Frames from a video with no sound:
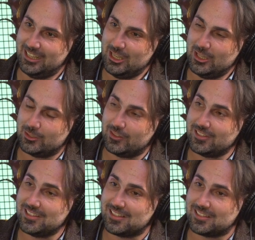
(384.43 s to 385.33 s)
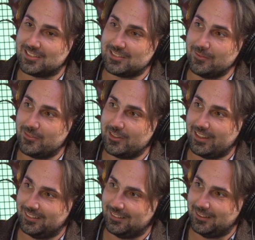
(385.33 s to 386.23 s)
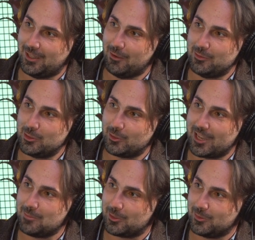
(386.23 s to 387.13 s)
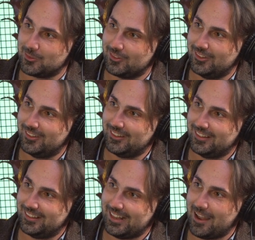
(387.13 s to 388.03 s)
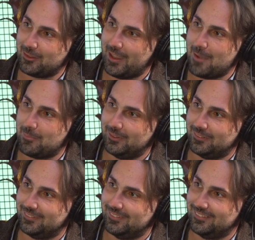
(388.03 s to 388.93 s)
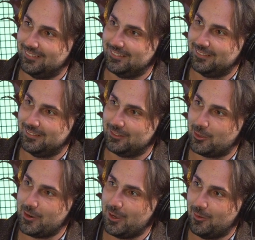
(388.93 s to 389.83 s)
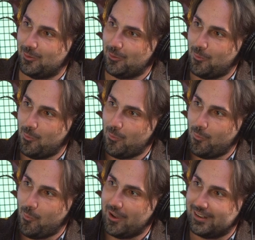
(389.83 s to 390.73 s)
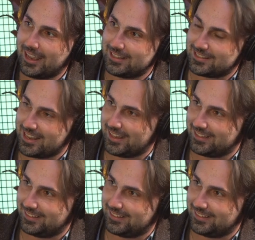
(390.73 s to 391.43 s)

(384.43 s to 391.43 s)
So this is the symphony of neurochemicals that have to happen to create one night stand.